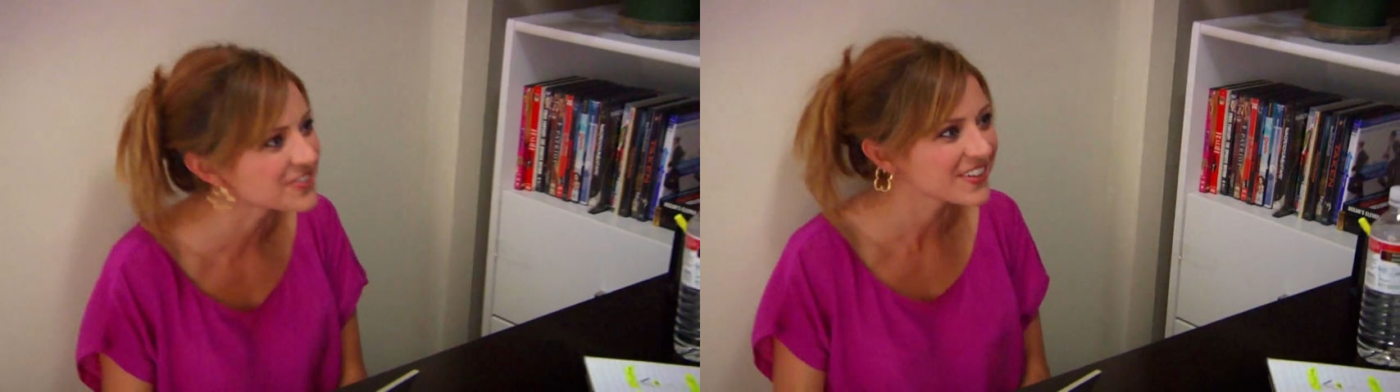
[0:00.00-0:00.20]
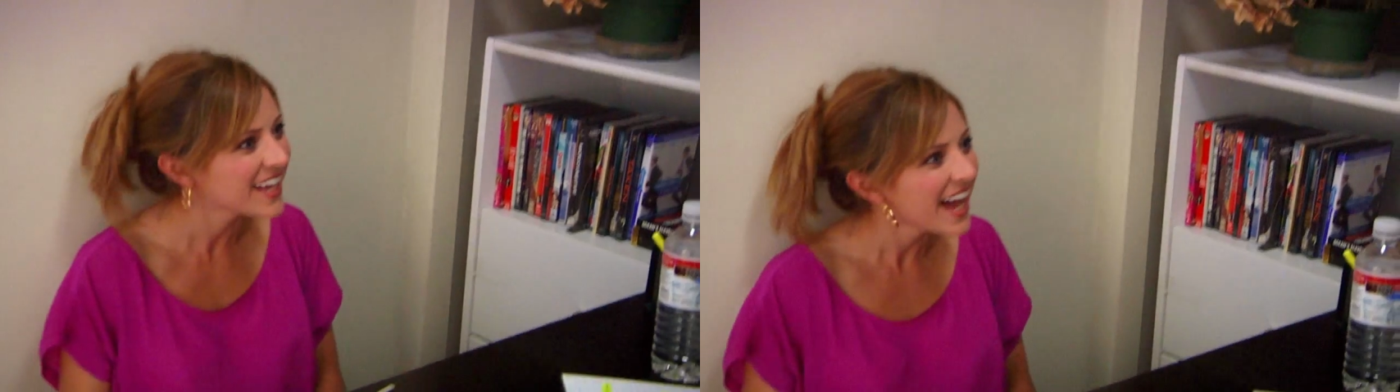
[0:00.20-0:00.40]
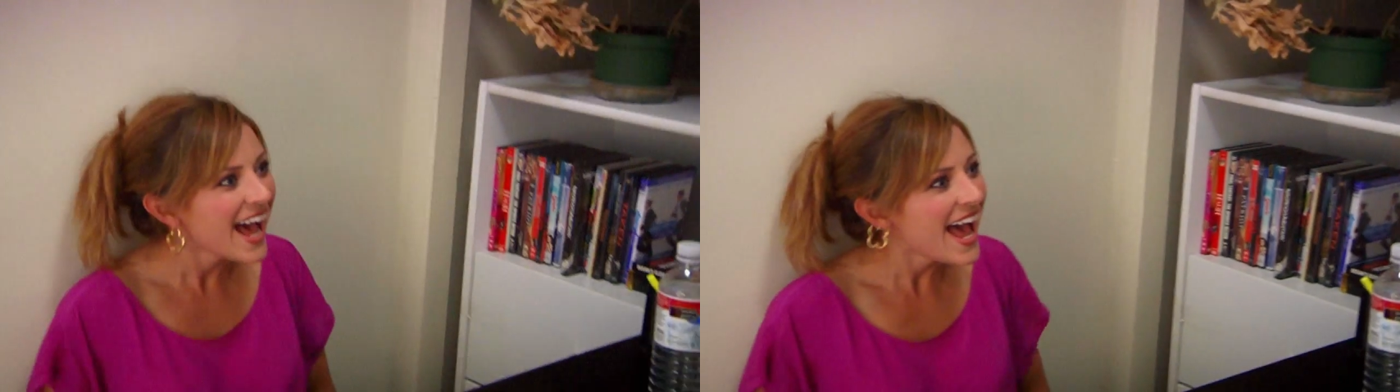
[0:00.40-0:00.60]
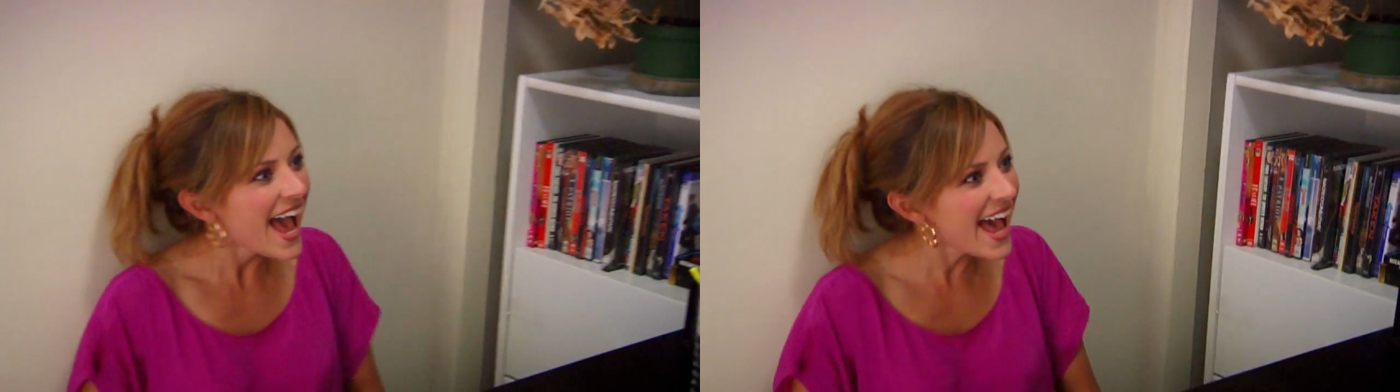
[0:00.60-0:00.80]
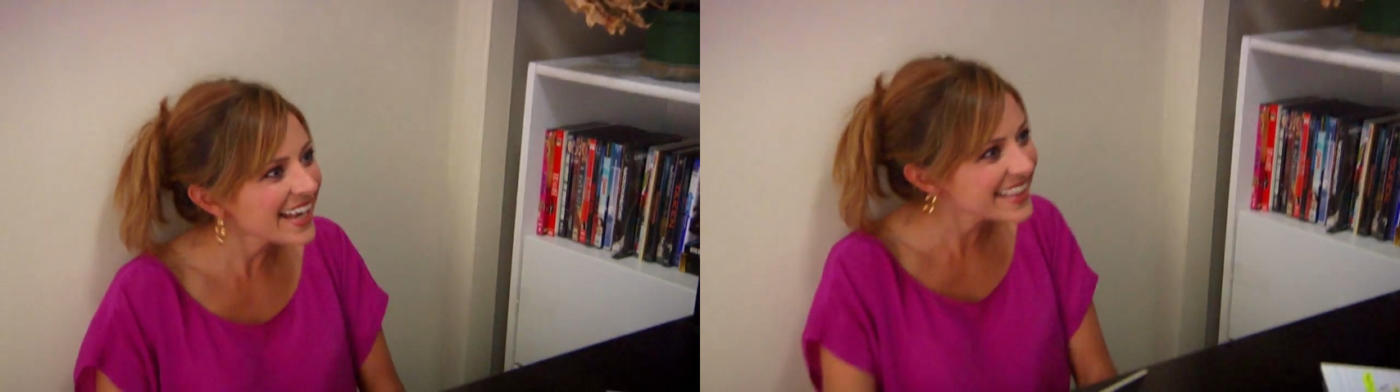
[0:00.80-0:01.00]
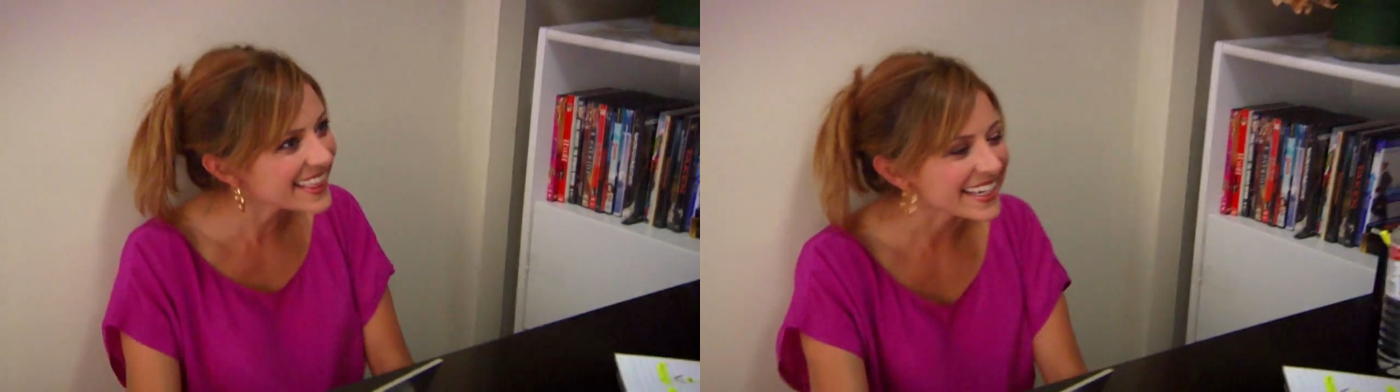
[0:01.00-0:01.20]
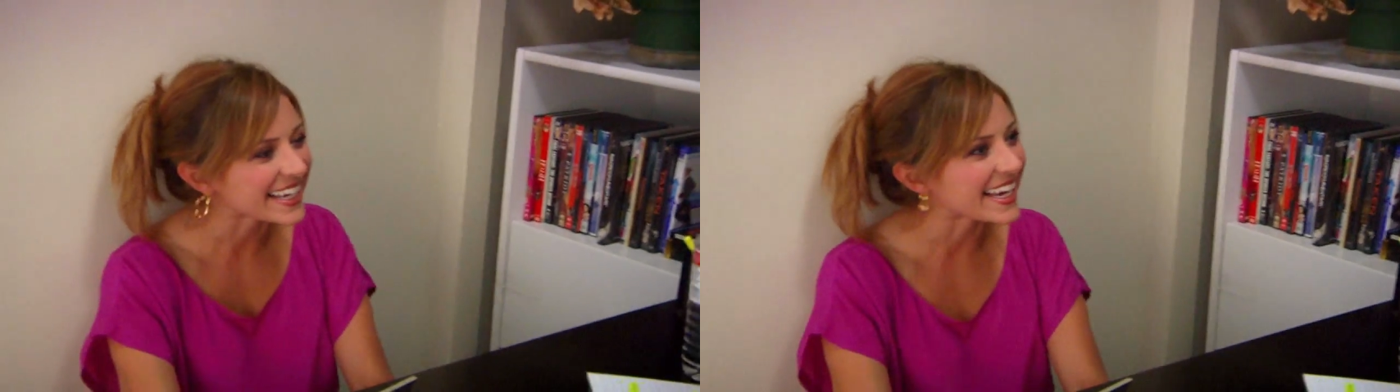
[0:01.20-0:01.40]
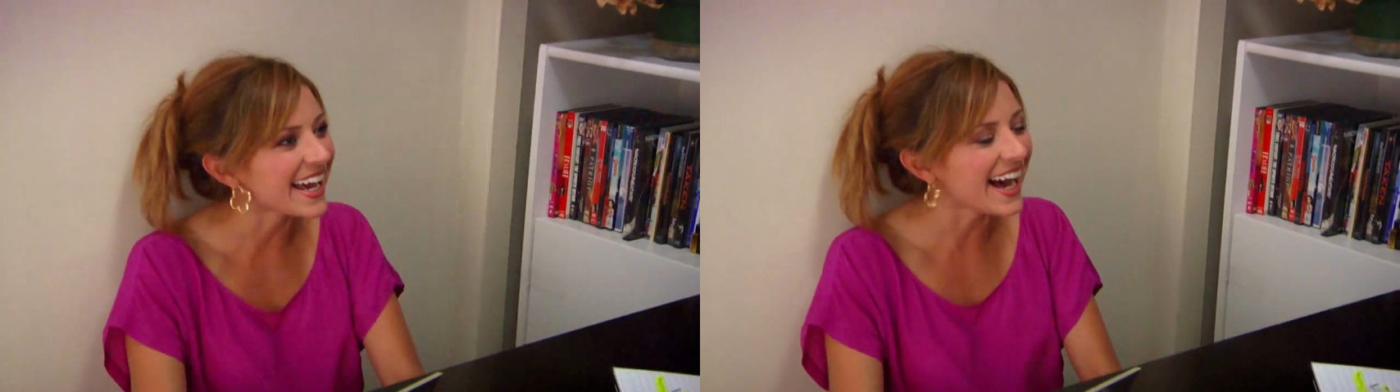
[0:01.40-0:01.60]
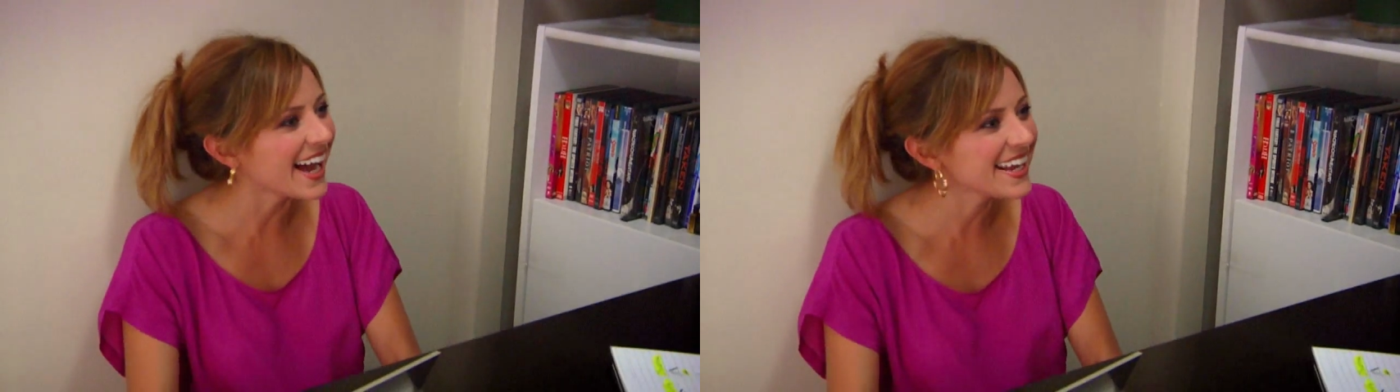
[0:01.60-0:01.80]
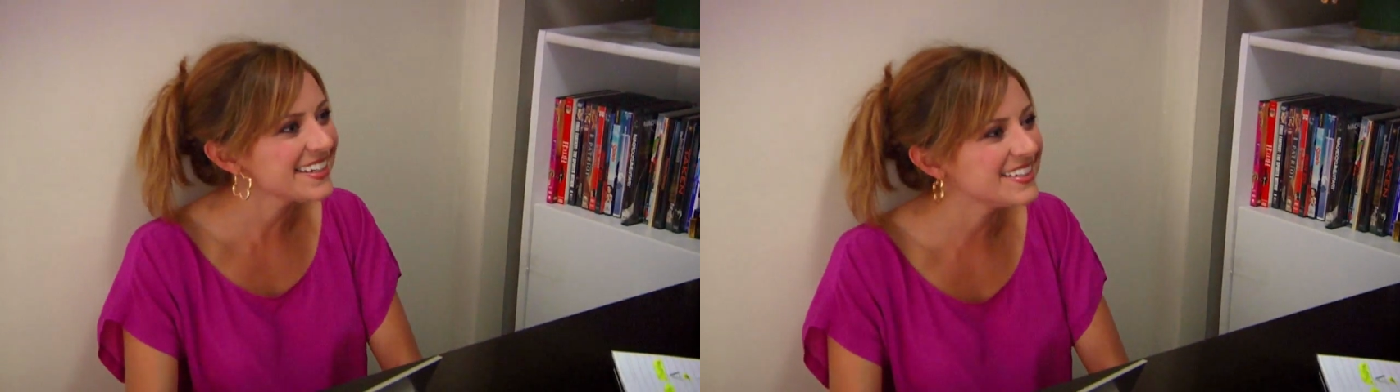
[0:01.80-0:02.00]
it's of crazy, isn't anything. it? Anything.
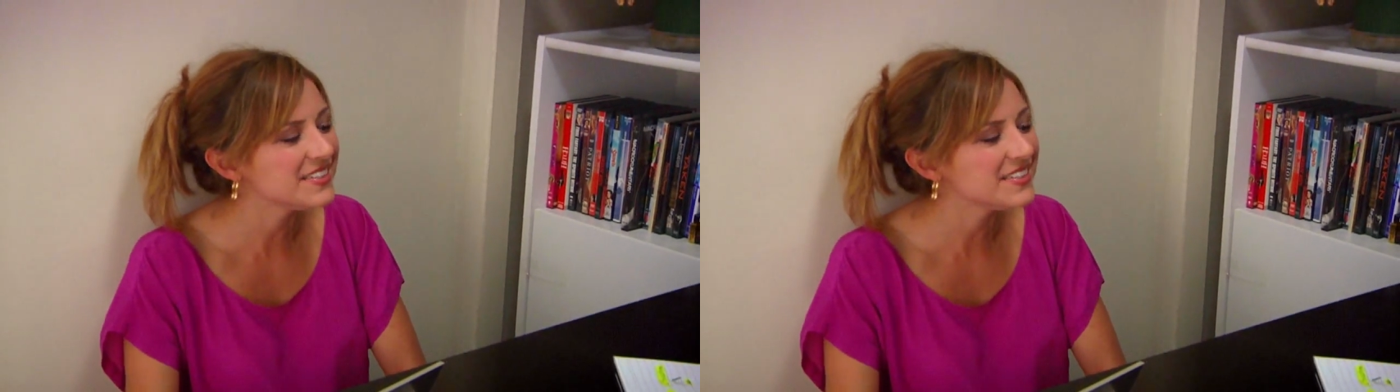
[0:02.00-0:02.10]
I